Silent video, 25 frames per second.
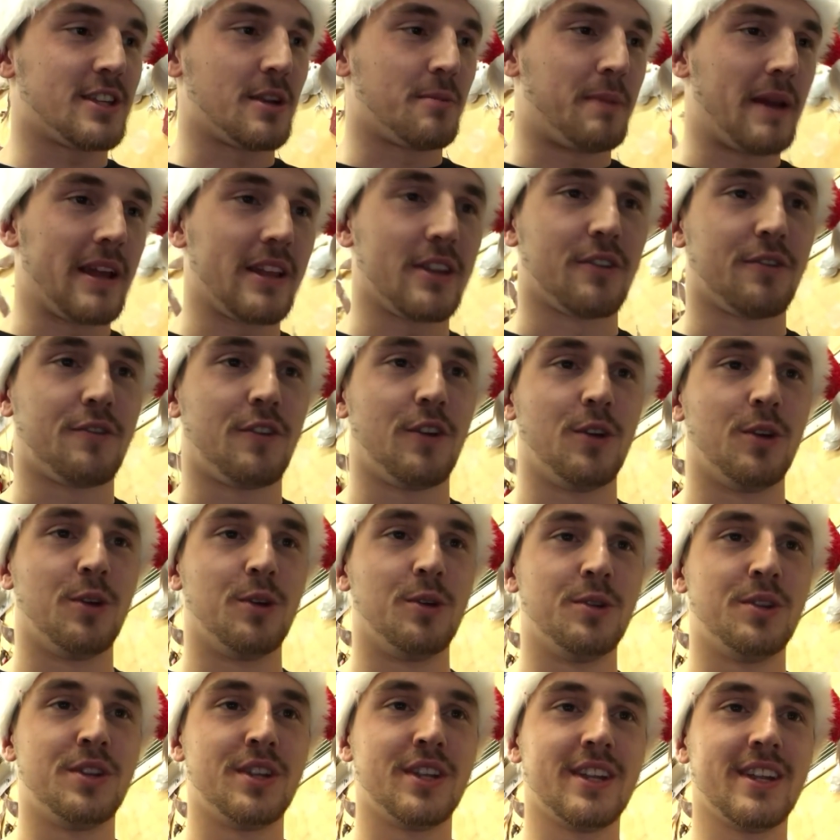they pick their
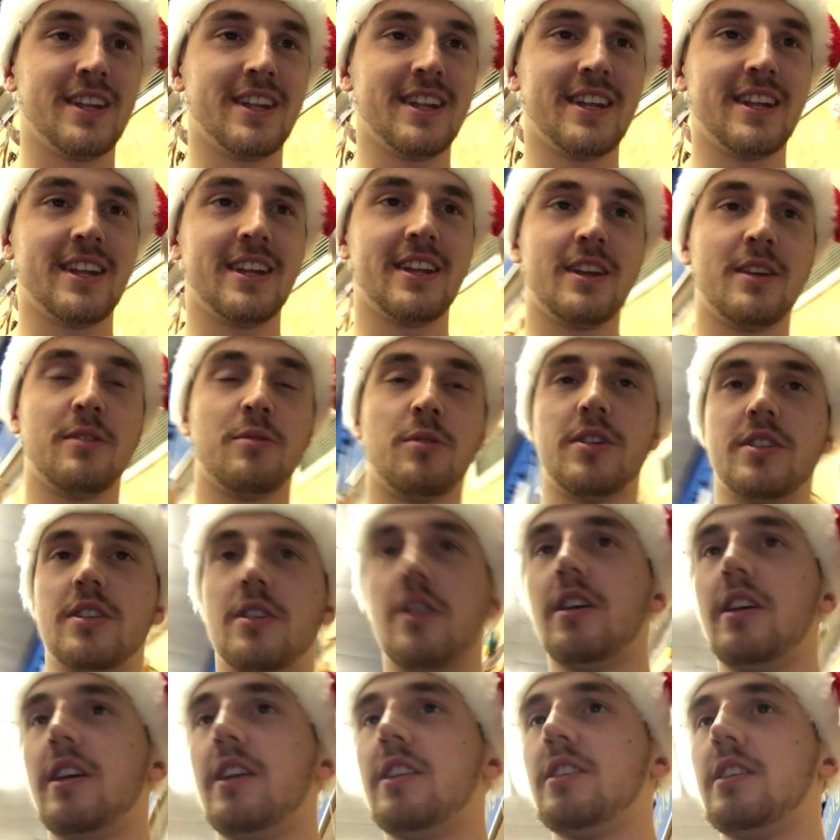food. What
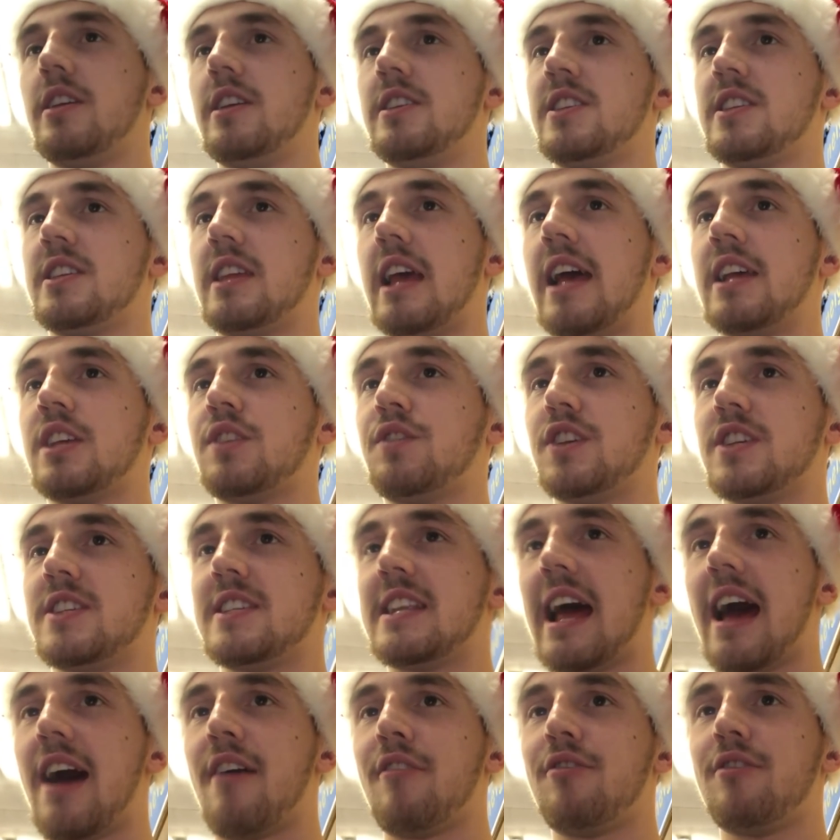the, it's S for
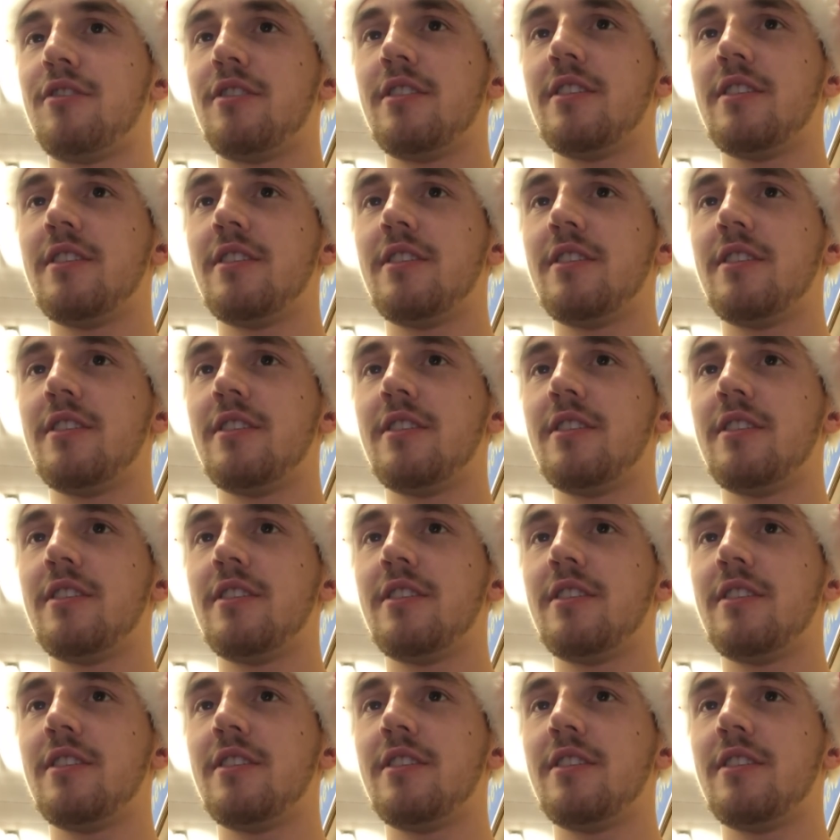staff.